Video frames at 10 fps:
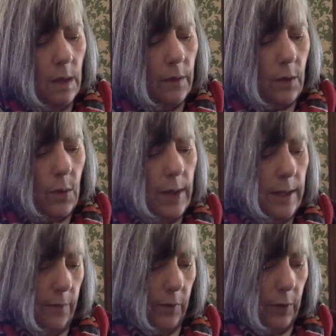The
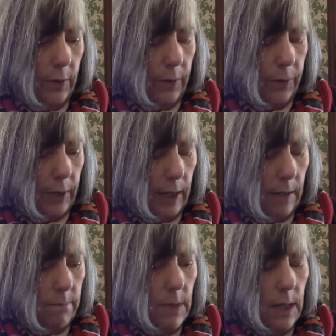Queen of Earth,
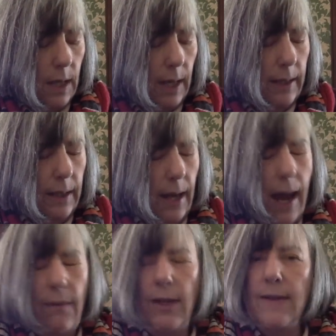um, uh,
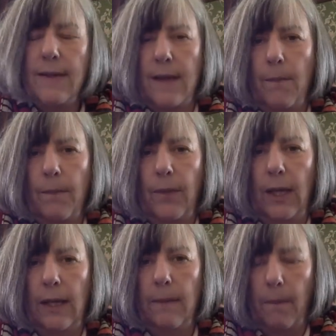having
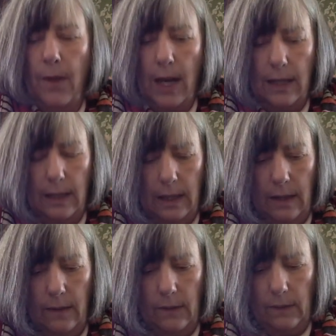something that
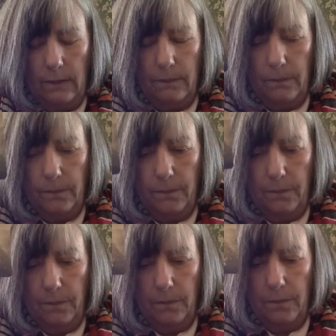is
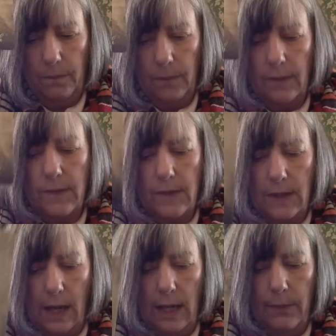
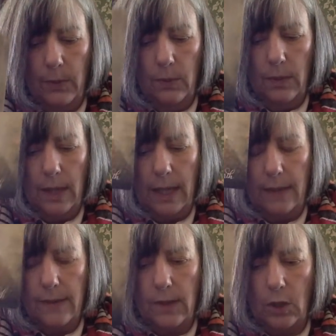stable
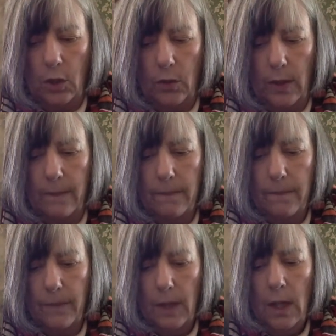and secure.
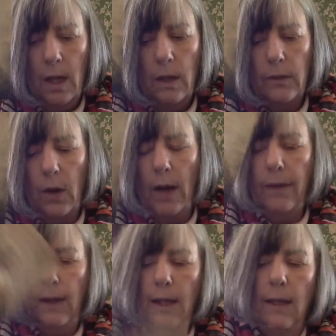So I
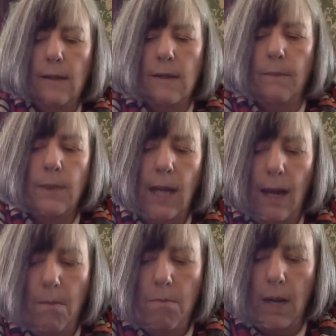think in
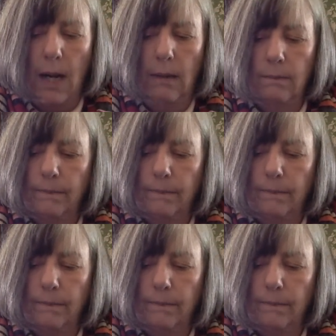September,